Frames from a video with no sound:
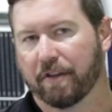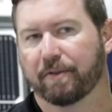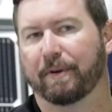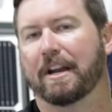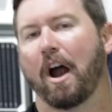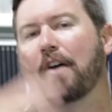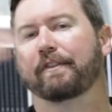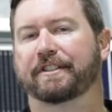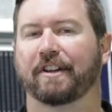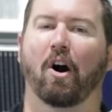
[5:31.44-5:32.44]
So we can
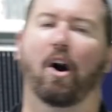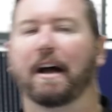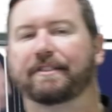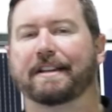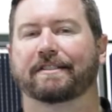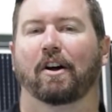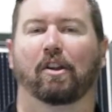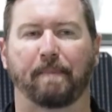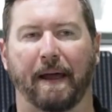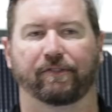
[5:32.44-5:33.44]
oversize our
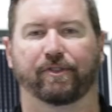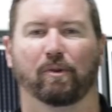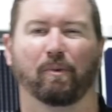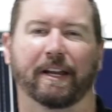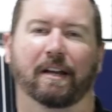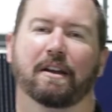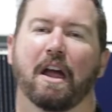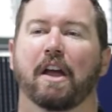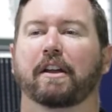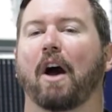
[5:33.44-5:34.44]
solar panels to it. We can
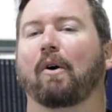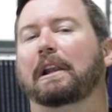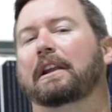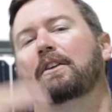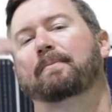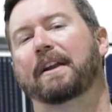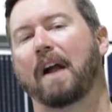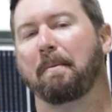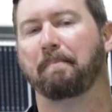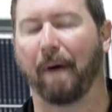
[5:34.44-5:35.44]
go a little bit
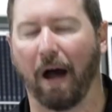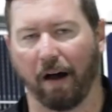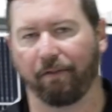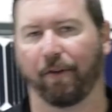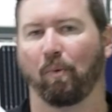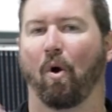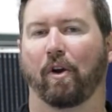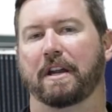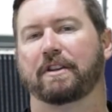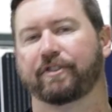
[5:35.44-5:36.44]
above the
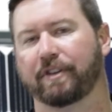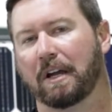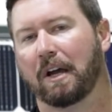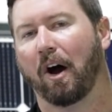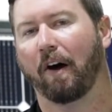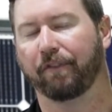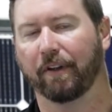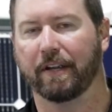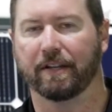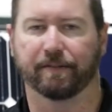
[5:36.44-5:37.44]
wattage
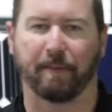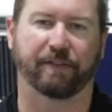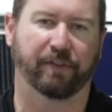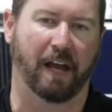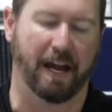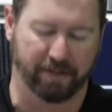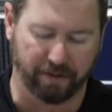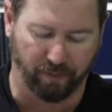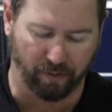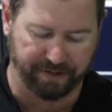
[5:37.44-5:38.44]
in the
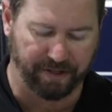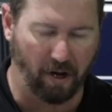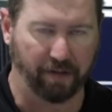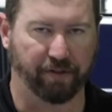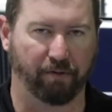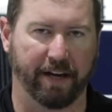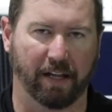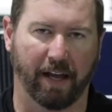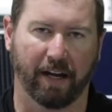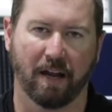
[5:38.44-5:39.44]
specifications for the size of the
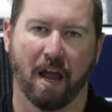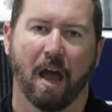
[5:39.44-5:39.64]
regulator,